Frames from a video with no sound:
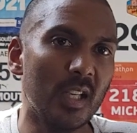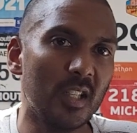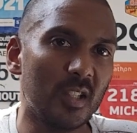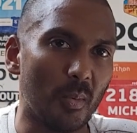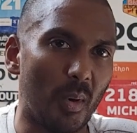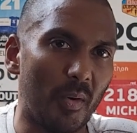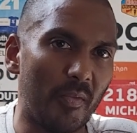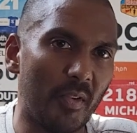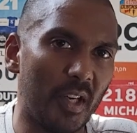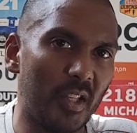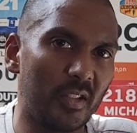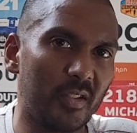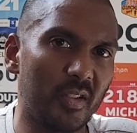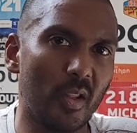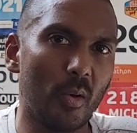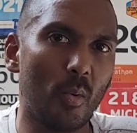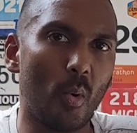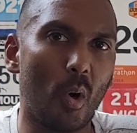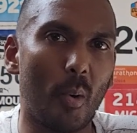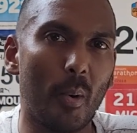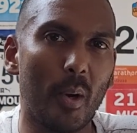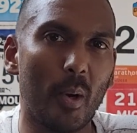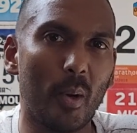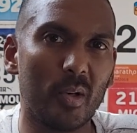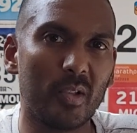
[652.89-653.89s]
So my verdict on the
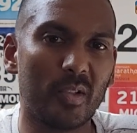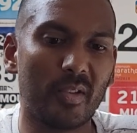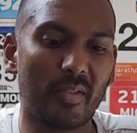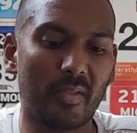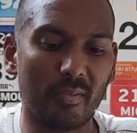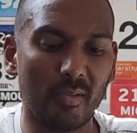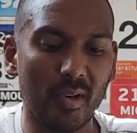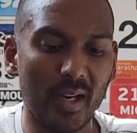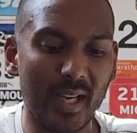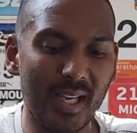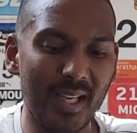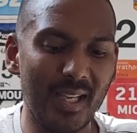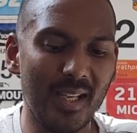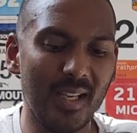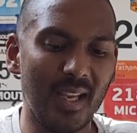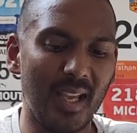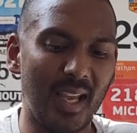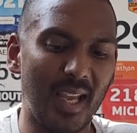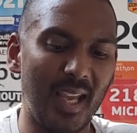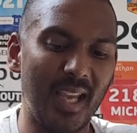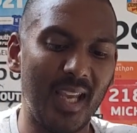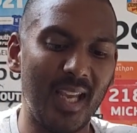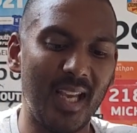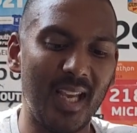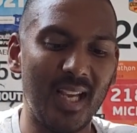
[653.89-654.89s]
Huawei Watch
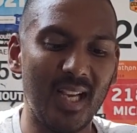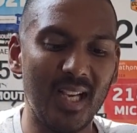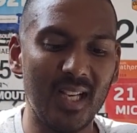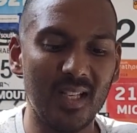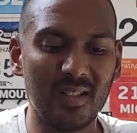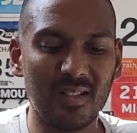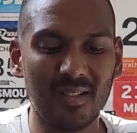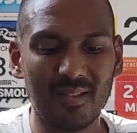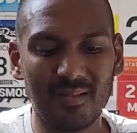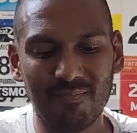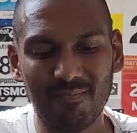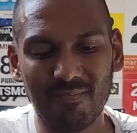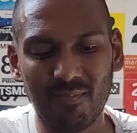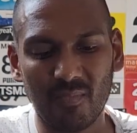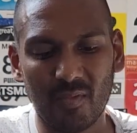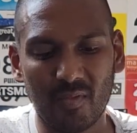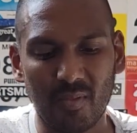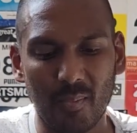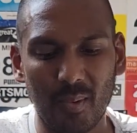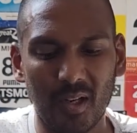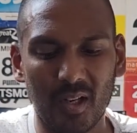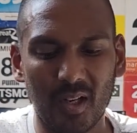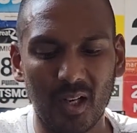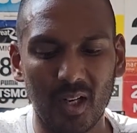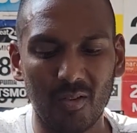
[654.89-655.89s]
3 is,
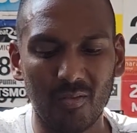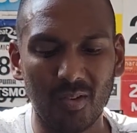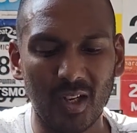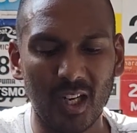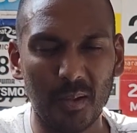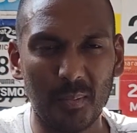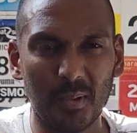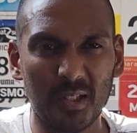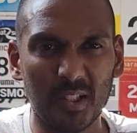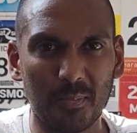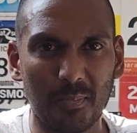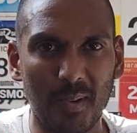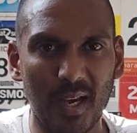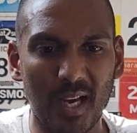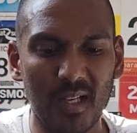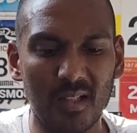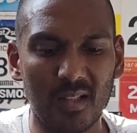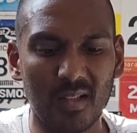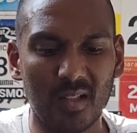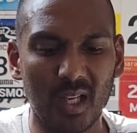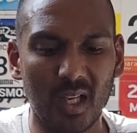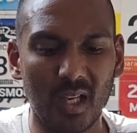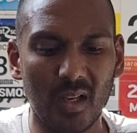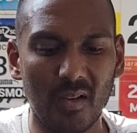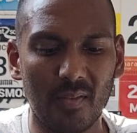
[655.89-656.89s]
from a kind of running
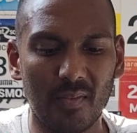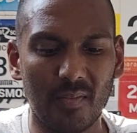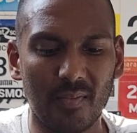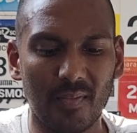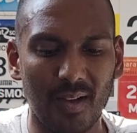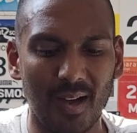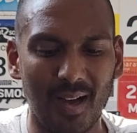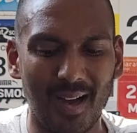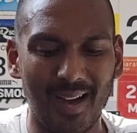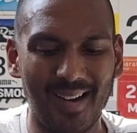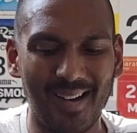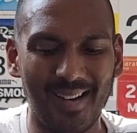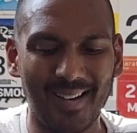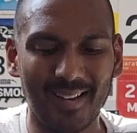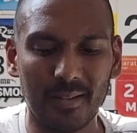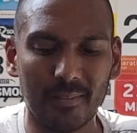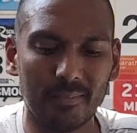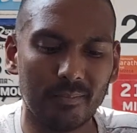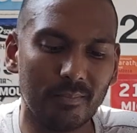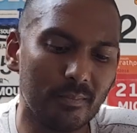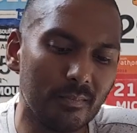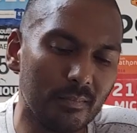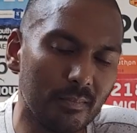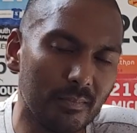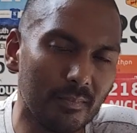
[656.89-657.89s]
perspective,
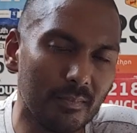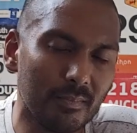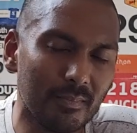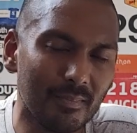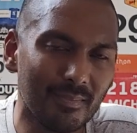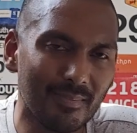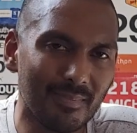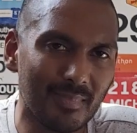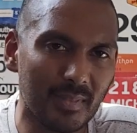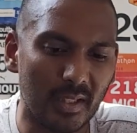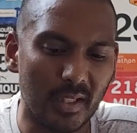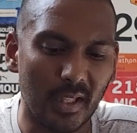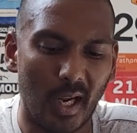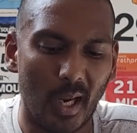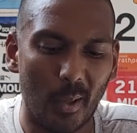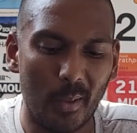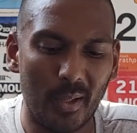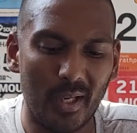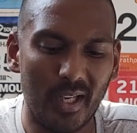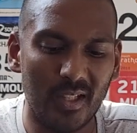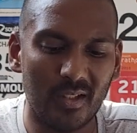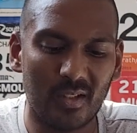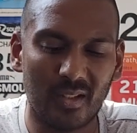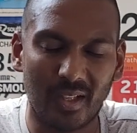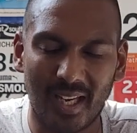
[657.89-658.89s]
you know,
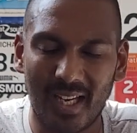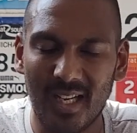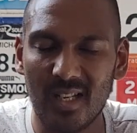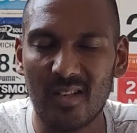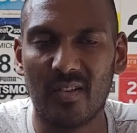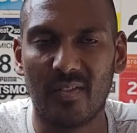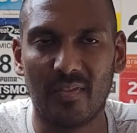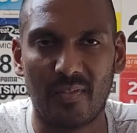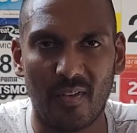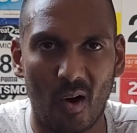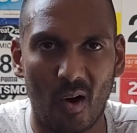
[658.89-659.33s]
it's